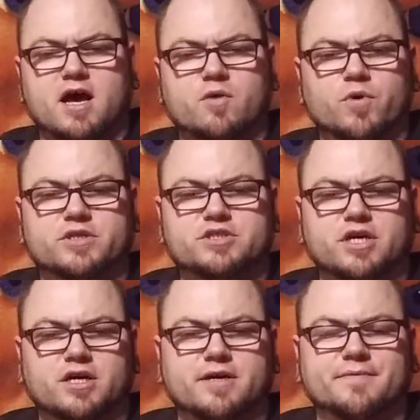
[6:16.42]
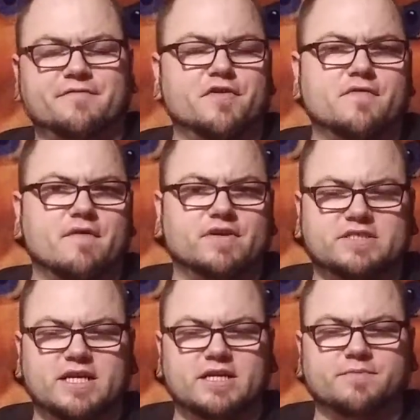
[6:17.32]
which, if you've ever
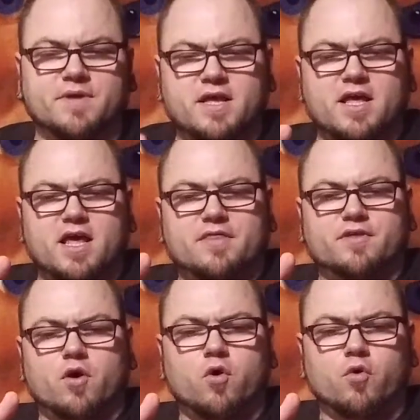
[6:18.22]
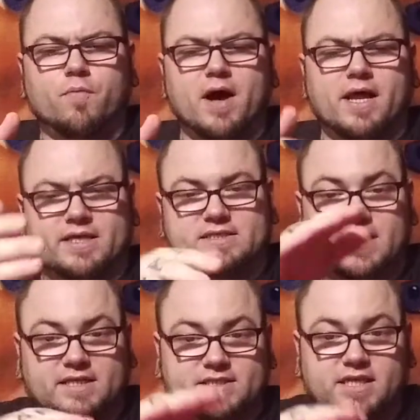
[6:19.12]
seen them, the whole body,
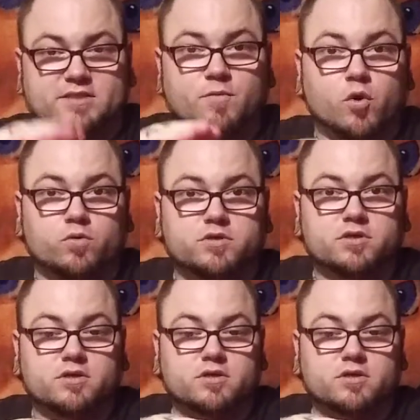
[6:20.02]
it's this mold